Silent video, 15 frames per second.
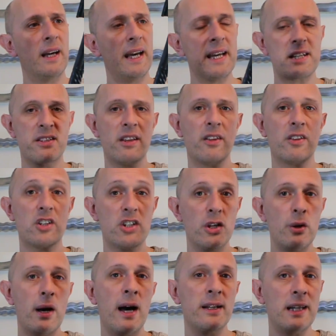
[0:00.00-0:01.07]
is that the
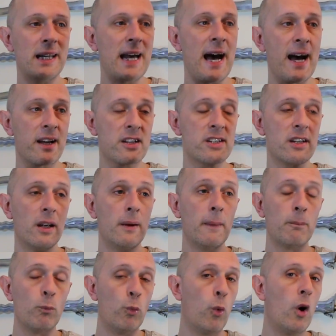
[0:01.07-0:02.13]
two-handed axe
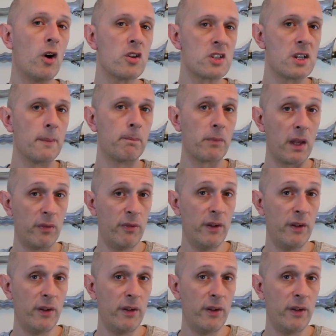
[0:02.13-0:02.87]
was a